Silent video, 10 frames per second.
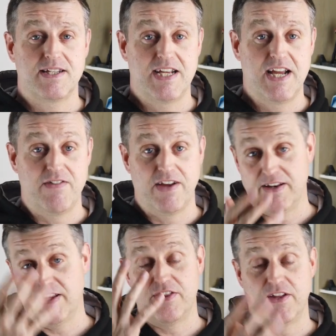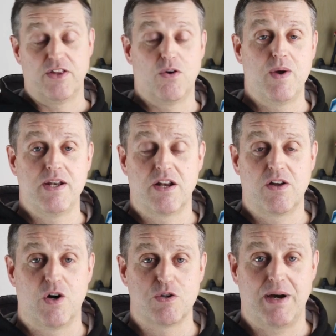teary and the wind
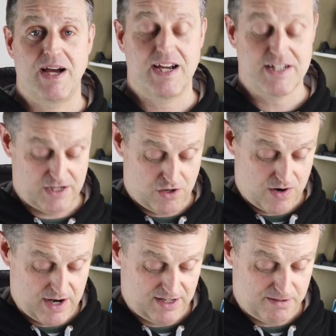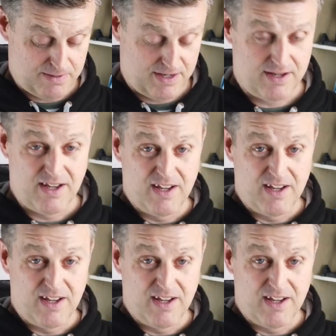had caused my eyes to cry a little bit.